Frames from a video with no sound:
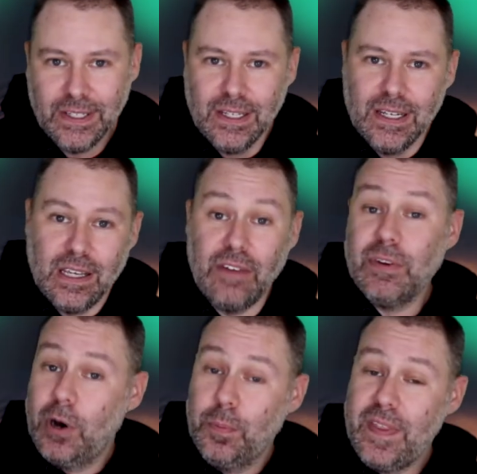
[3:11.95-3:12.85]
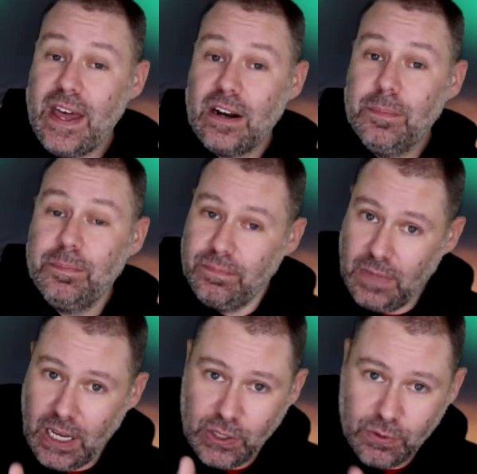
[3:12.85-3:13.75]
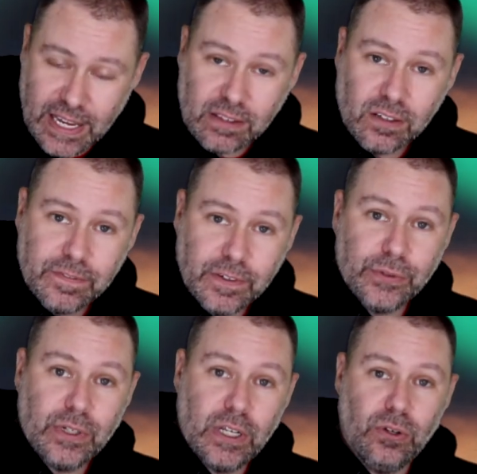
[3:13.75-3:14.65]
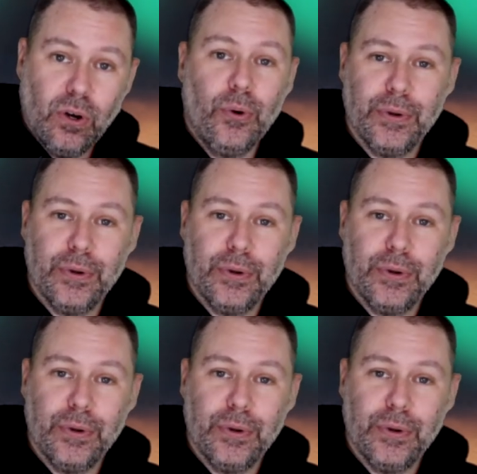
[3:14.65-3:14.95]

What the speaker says: You have them open that up and you take their phone and you hold